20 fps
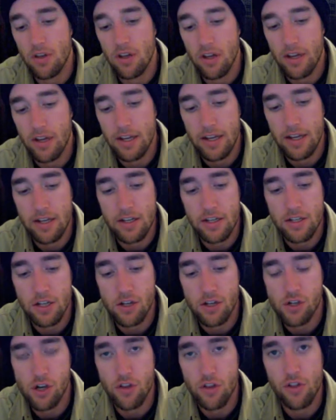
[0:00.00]
Again, to
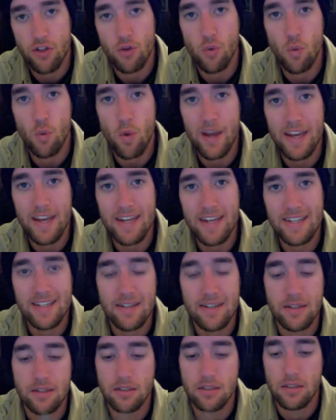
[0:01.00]
touch on the weight,
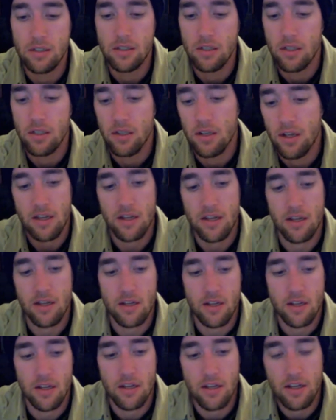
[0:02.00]

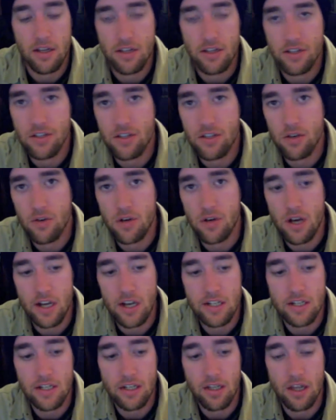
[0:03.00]
it's so
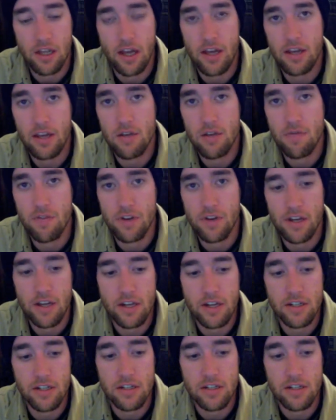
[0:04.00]
nice and light, you forget it's